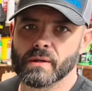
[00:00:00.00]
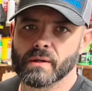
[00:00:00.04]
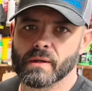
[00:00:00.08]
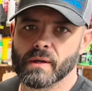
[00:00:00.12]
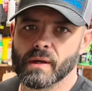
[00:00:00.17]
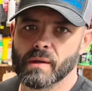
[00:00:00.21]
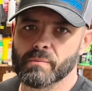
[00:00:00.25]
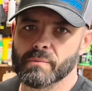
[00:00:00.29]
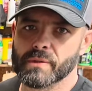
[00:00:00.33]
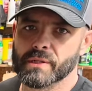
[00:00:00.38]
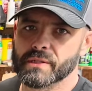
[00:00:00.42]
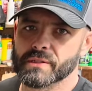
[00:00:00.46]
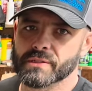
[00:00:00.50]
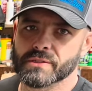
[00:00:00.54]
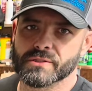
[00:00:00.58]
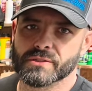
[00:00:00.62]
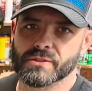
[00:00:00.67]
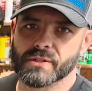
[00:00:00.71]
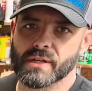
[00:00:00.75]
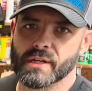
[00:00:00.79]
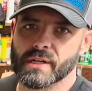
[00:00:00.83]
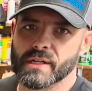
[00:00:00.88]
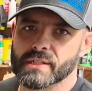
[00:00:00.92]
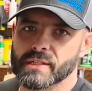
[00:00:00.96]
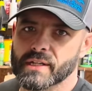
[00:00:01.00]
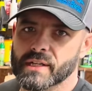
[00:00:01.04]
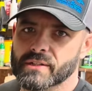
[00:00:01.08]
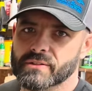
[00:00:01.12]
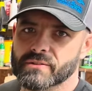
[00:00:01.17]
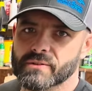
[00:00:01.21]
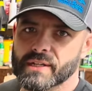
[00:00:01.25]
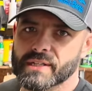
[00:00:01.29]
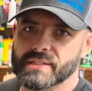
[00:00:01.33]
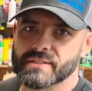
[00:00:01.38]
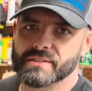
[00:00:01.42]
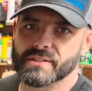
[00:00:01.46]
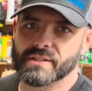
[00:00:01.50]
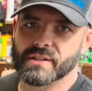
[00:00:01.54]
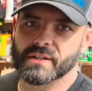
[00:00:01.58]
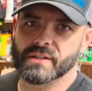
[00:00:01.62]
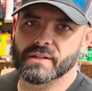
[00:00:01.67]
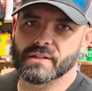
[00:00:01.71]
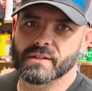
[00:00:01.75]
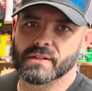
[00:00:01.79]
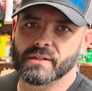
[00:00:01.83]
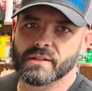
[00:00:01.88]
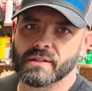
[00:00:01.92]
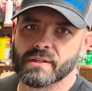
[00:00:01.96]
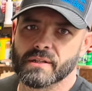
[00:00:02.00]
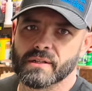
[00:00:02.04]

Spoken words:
I'm building a truck, not a race car.